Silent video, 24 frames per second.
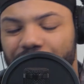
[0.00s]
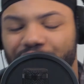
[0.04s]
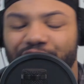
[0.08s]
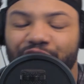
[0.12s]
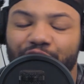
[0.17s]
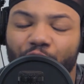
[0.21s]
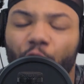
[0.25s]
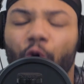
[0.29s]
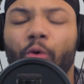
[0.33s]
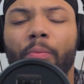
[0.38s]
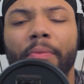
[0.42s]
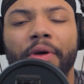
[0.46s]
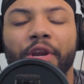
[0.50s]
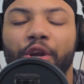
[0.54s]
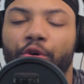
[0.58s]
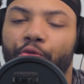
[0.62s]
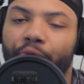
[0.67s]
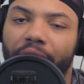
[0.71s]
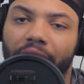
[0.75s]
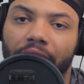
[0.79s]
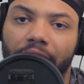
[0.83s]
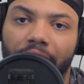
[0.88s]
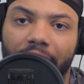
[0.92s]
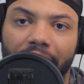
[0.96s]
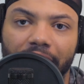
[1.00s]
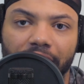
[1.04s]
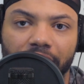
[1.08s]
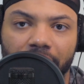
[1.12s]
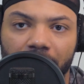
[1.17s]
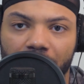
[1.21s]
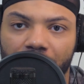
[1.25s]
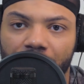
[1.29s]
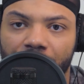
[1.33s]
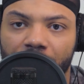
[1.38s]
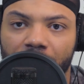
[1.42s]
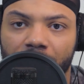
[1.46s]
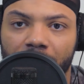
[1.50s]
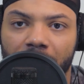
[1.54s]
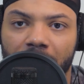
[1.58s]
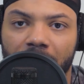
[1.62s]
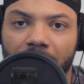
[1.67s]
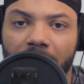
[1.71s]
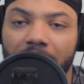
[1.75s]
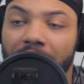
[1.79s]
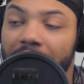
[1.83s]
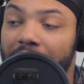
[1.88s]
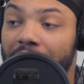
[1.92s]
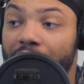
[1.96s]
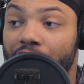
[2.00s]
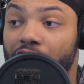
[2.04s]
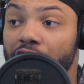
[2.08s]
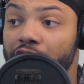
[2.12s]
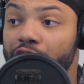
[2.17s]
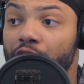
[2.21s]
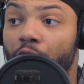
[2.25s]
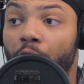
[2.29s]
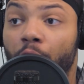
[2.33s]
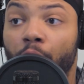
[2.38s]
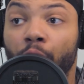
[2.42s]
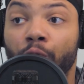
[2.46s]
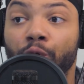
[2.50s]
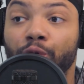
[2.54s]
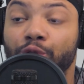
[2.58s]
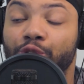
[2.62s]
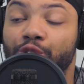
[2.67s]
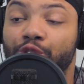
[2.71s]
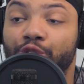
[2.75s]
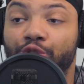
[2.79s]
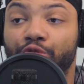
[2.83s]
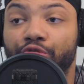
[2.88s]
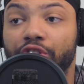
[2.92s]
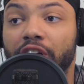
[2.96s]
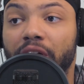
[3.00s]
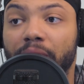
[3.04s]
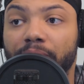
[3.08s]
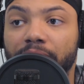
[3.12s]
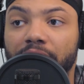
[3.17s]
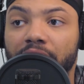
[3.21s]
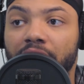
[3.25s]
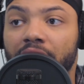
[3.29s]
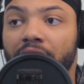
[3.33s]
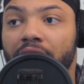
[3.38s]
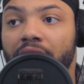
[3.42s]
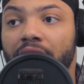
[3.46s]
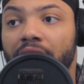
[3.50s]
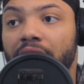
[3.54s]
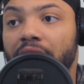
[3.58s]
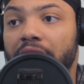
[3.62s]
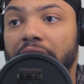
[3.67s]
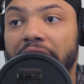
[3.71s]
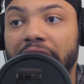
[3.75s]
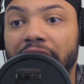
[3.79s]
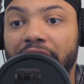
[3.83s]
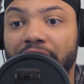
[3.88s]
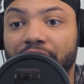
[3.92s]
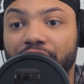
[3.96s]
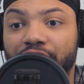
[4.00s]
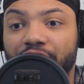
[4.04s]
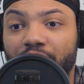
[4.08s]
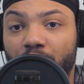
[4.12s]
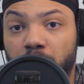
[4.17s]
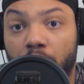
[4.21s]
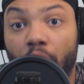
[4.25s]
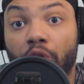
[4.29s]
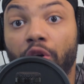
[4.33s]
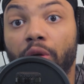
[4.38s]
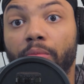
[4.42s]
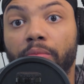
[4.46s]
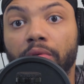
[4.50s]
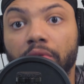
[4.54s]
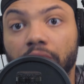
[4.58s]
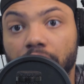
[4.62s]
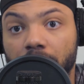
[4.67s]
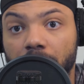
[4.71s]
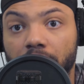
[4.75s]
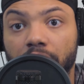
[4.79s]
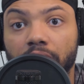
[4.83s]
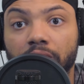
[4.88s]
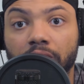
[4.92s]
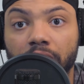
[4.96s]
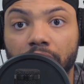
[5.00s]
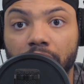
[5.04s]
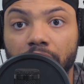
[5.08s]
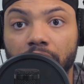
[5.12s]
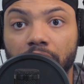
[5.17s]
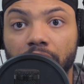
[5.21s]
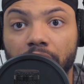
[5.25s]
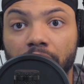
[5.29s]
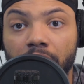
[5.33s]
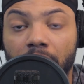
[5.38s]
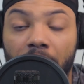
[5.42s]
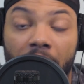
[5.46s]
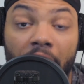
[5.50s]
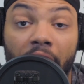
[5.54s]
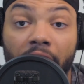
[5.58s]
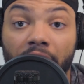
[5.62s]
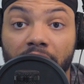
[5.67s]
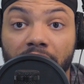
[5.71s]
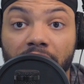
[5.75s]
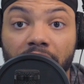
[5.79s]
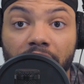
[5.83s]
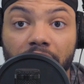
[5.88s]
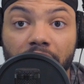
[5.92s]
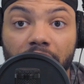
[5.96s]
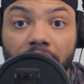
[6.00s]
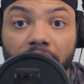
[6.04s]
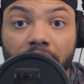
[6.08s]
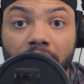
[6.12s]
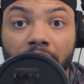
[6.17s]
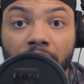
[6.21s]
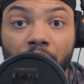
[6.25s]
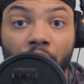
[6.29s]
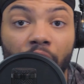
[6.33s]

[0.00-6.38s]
so many great lines in here, man. Like, this whole script is quotables, honestly.